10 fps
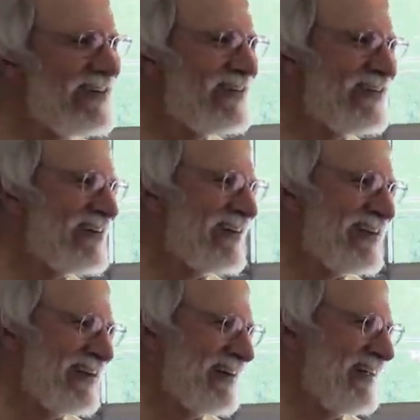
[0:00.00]
do too good.
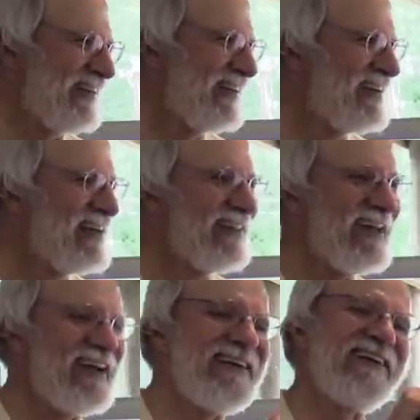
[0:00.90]
You know,
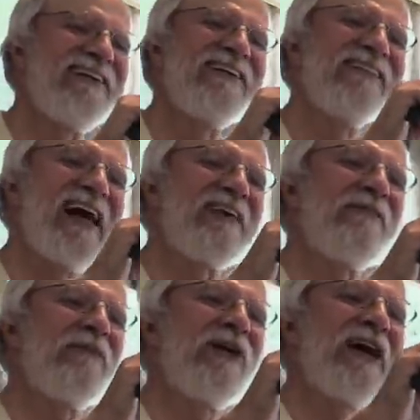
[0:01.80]
a lot of
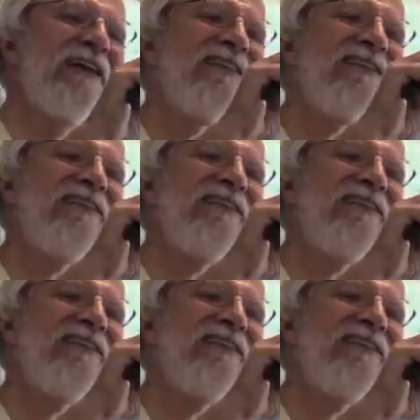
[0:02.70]
them were like